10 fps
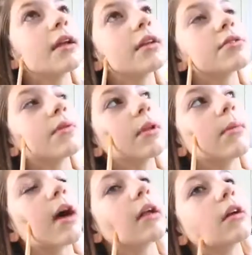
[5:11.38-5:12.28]
It doesn't really
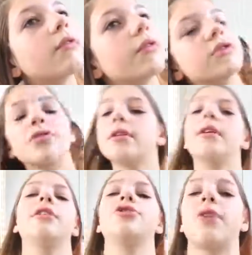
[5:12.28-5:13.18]
matter if you do it
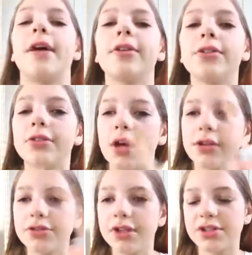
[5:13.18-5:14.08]
in a triangle or
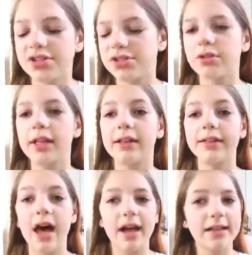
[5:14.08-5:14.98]
not. Usually I just do like
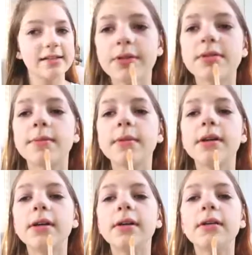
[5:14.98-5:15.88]
lines. Put some
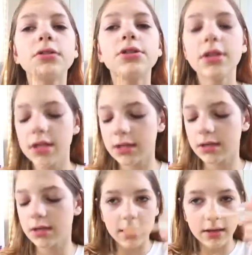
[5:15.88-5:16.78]
on your
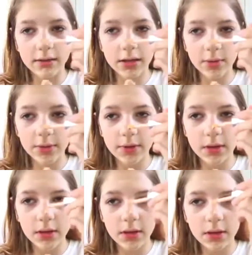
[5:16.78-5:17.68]
chin and a little bit
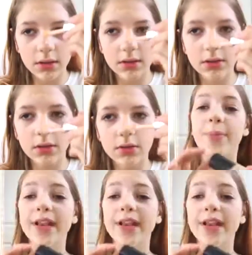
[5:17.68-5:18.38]
on your nose.